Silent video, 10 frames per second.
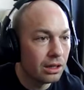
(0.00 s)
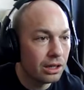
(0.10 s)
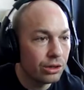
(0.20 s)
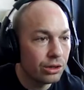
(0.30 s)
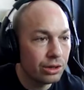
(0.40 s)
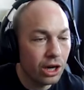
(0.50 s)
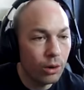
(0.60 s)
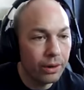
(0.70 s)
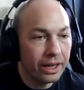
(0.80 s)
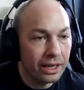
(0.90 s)
You can
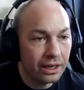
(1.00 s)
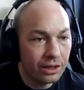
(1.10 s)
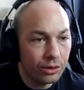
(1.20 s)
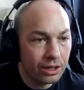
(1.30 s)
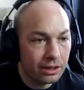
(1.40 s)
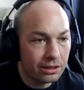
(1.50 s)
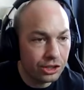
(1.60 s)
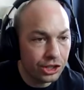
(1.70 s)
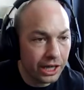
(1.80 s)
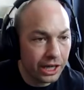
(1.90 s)
go in and you can
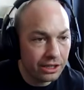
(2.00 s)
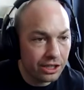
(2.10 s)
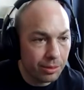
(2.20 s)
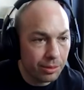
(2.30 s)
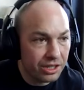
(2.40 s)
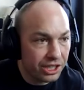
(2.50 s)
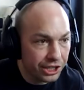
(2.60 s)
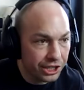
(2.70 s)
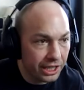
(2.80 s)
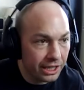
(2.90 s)
change the
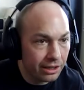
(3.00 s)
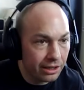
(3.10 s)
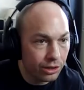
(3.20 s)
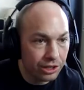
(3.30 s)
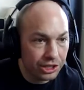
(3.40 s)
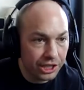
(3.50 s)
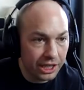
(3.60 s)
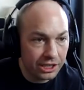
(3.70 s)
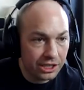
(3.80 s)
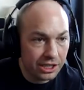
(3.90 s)
positioning. You can
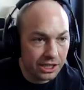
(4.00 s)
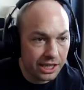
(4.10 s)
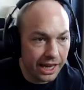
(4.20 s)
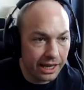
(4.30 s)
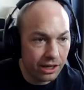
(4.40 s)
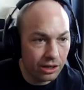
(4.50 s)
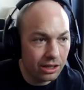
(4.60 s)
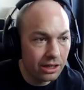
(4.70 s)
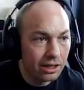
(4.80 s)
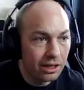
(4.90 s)
change the scale.
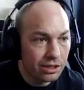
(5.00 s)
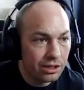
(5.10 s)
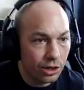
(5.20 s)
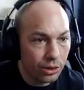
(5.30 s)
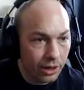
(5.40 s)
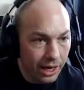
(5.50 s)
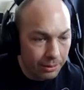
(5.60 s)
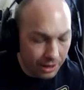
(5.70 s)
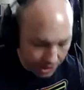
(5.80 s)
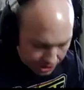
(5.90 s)
So I'm
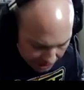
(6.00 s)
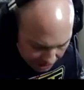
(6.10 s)
going to change